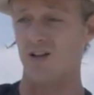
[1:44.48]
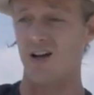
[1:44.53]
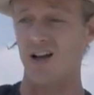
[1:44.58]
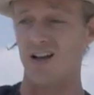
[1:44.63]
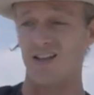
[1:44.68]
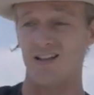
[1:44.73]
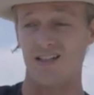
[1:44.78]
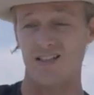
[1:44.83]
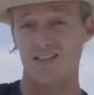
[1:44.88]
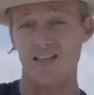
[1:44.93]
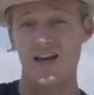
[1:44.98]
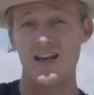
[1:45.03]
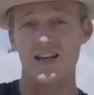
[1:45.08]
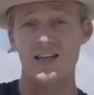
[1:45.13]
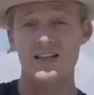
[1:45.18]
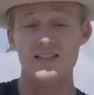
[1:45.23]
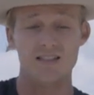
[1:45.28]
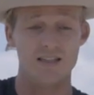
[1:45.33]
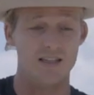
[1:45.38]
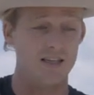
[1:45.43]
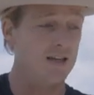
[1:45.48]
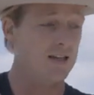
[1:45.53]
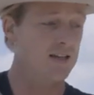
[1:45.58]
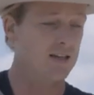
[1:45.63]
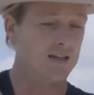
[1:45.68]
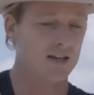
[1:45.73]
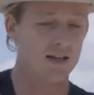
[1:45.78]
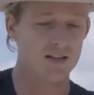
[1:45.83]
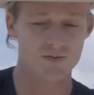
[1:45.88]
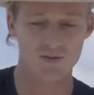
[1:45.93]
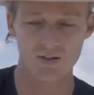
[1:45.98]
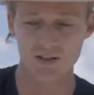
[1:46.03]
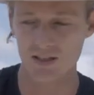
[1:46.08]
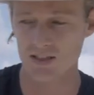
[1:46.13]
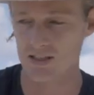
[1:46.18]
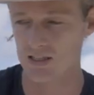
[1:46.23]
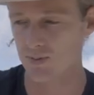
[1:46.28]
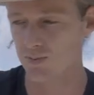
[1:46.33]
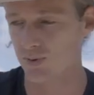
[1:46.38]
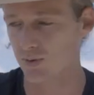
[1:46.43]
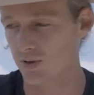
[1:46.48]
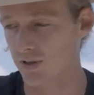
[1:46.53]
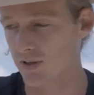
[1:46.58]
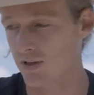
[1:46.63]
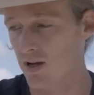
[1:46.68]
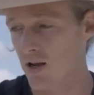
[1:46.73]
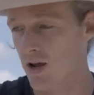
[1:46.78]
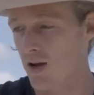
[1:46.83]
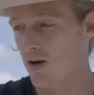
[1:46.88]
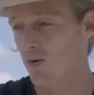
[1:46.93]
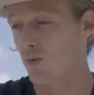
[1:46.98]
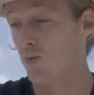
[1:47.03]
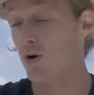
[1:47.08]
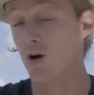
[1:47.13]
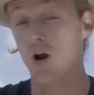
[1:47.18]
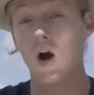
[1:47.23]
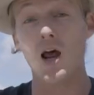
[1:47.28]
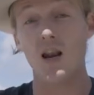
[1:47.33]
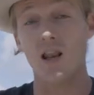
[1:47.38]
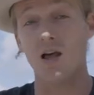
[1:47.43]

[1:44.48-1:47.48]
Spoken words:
like, and it's that easy. It's really simple. And what I